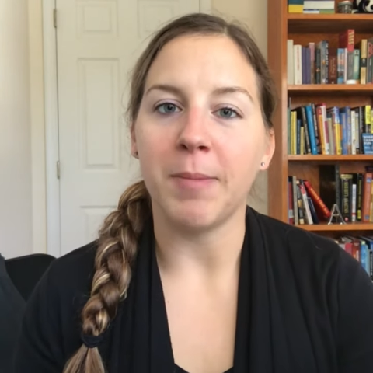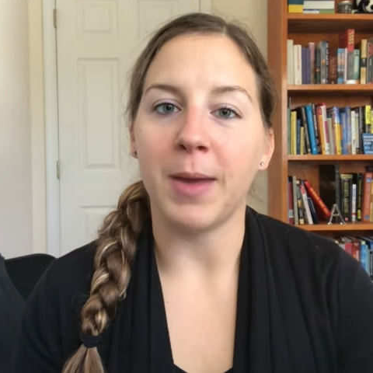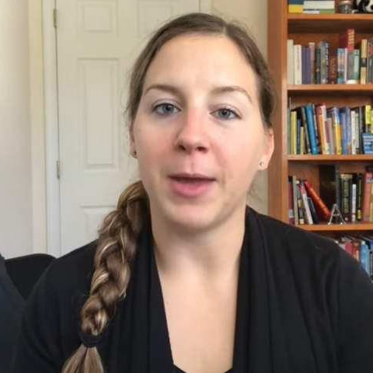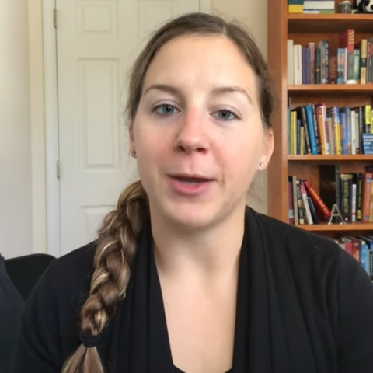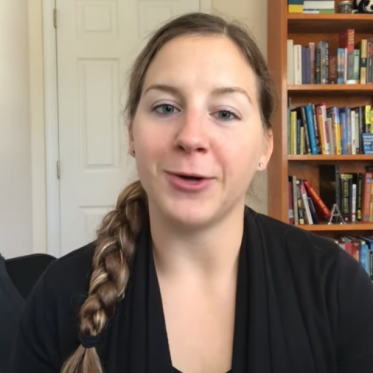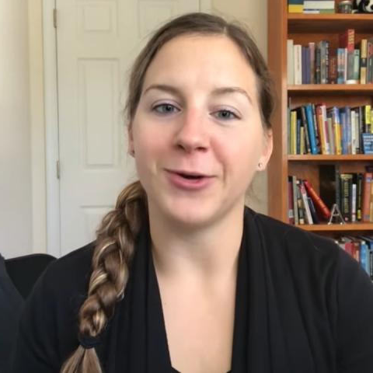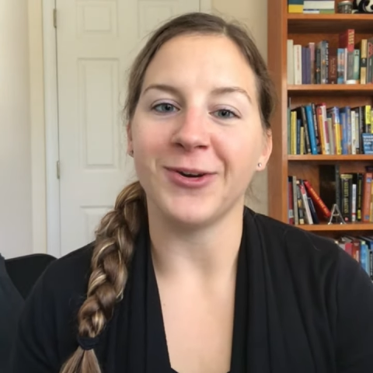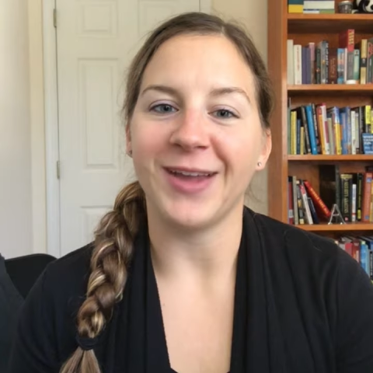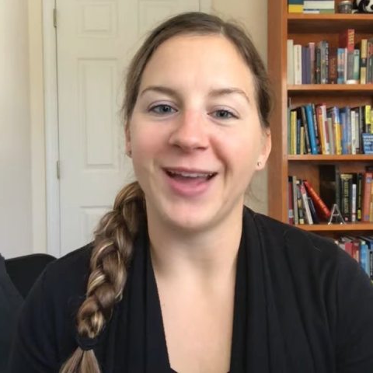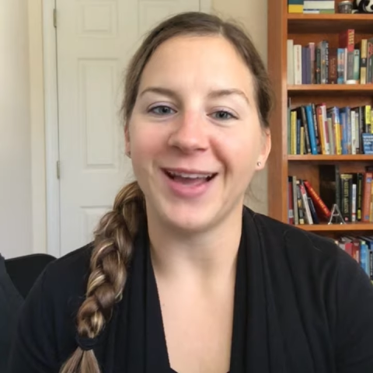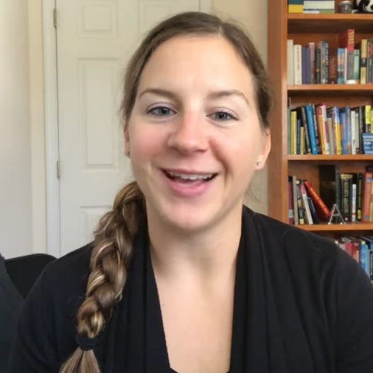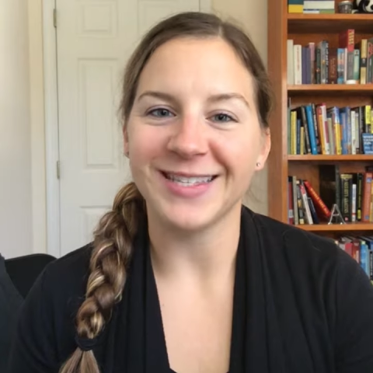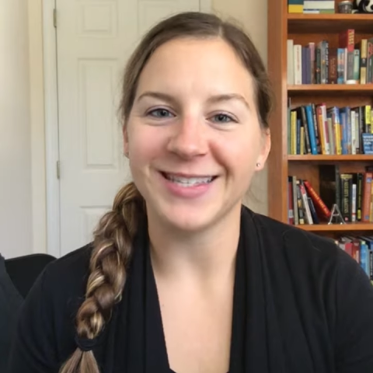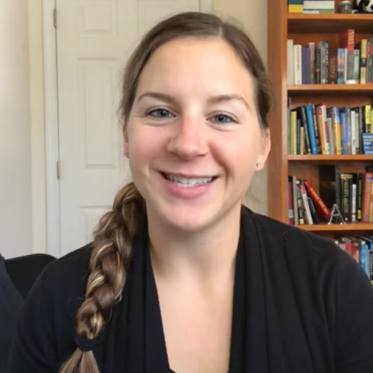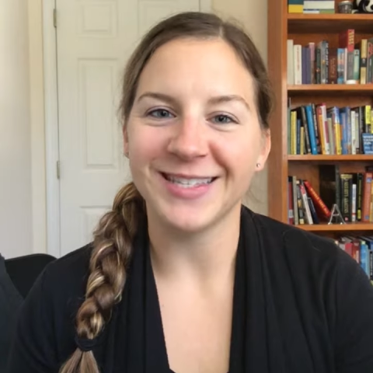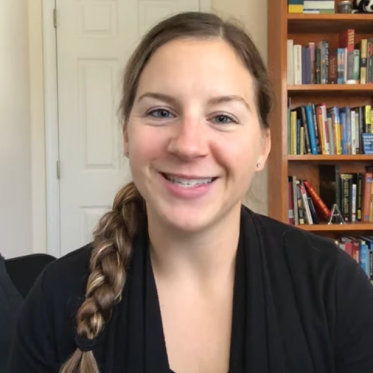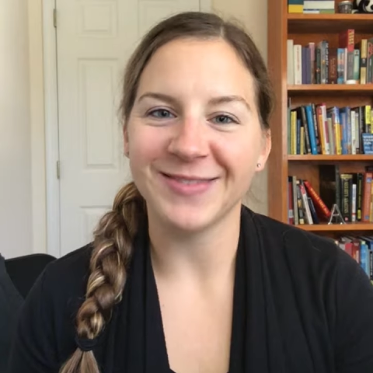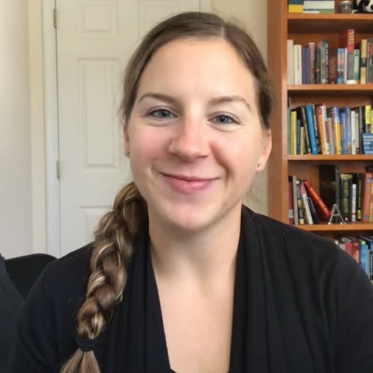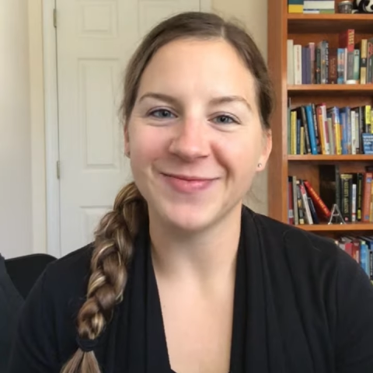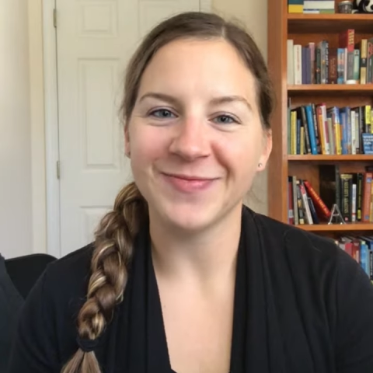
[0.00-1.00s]
better
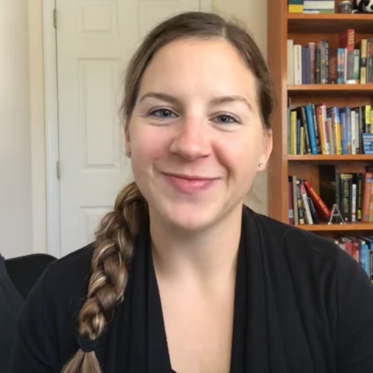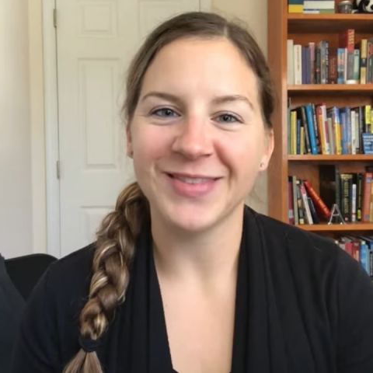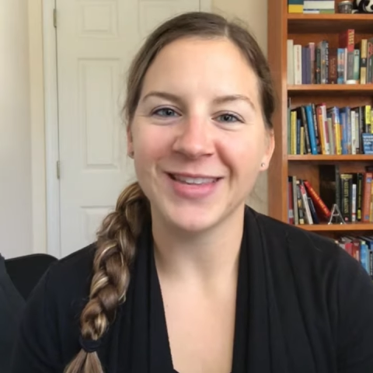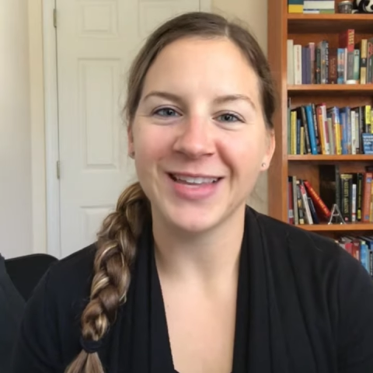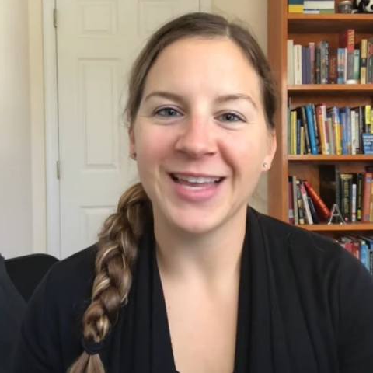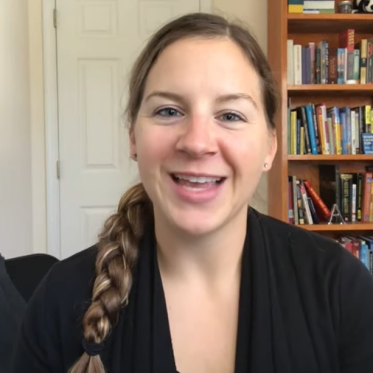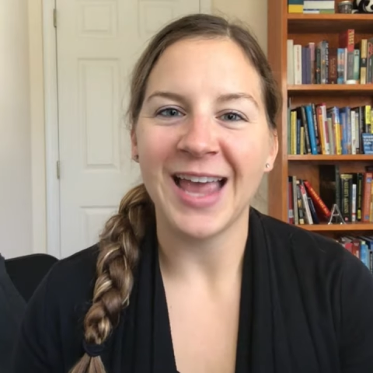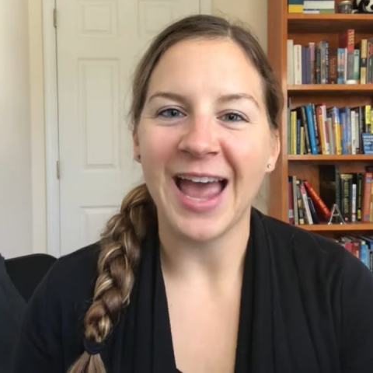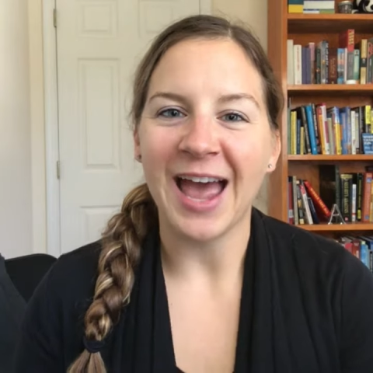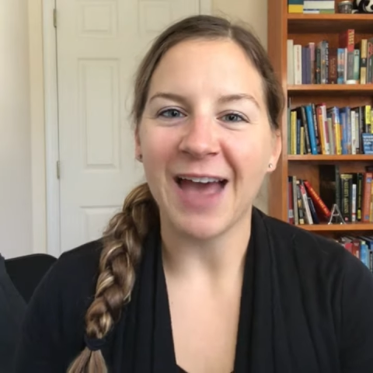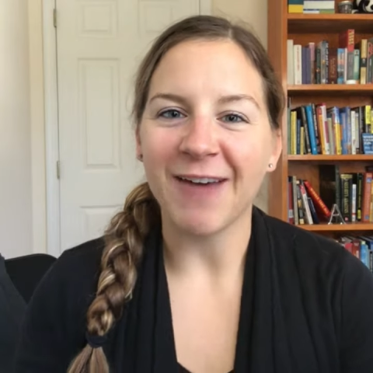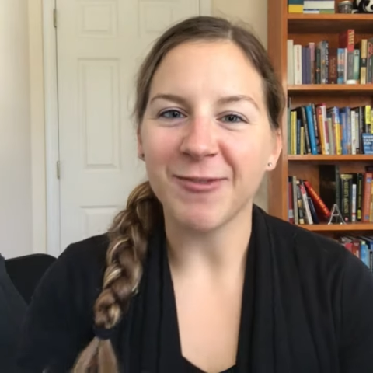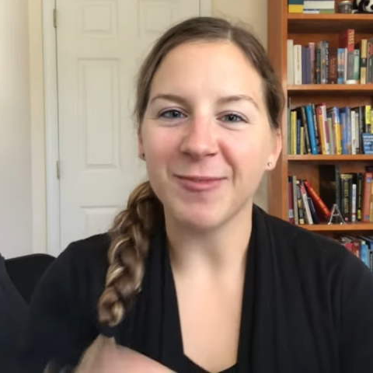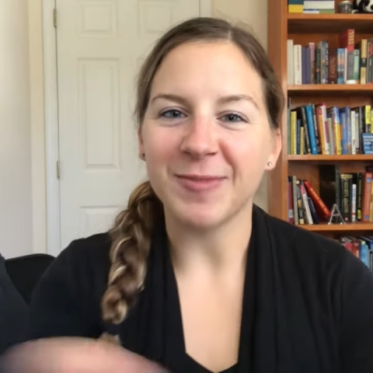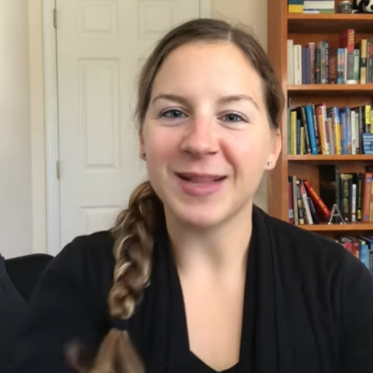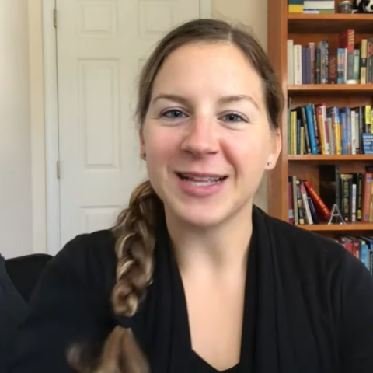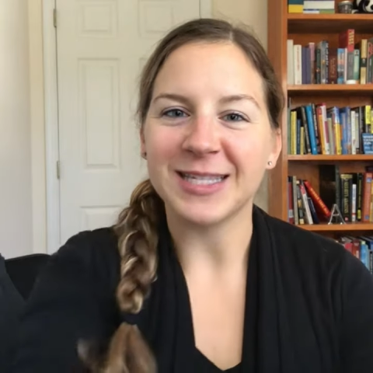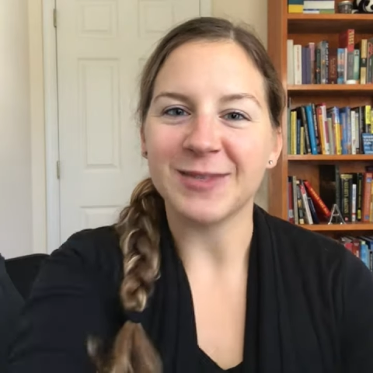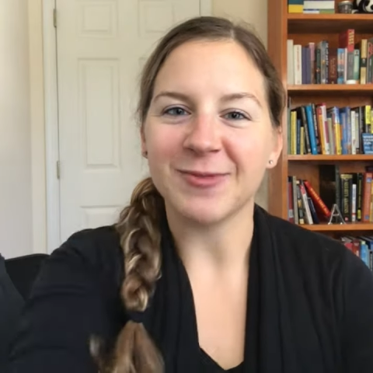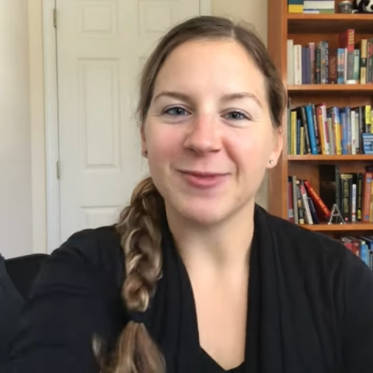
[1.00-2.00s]
yes. Have a
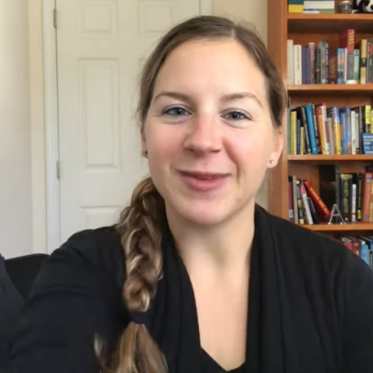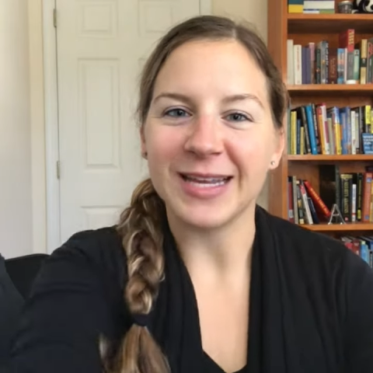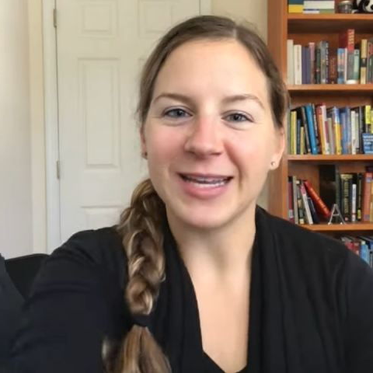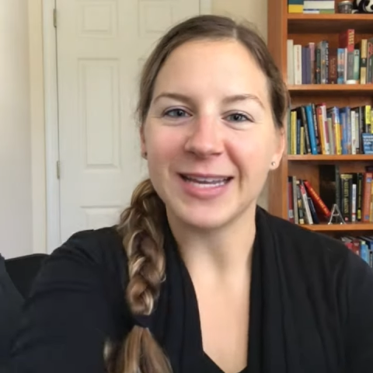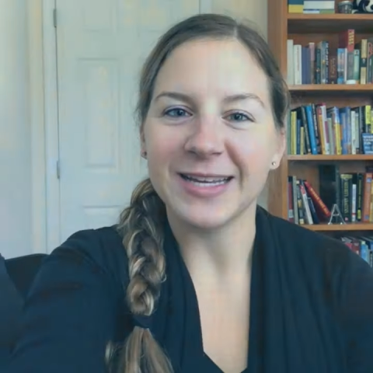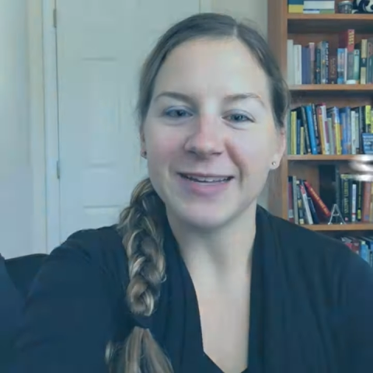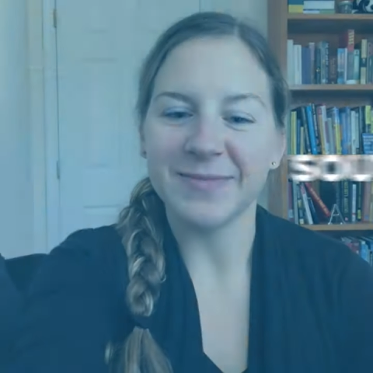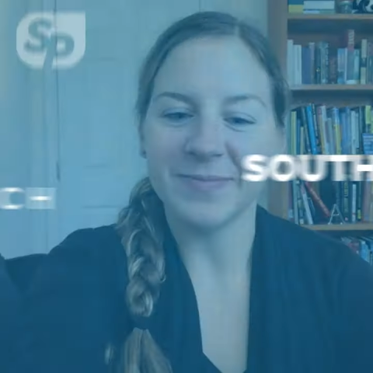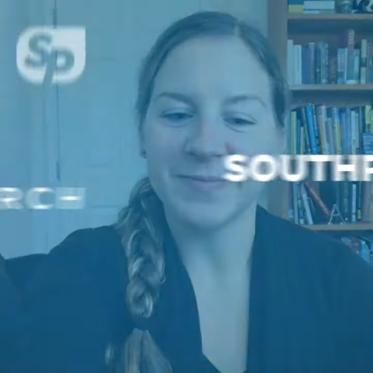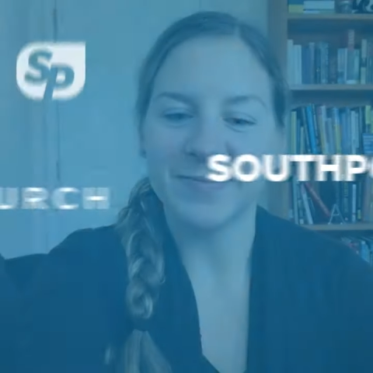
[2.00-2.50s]
blessed week.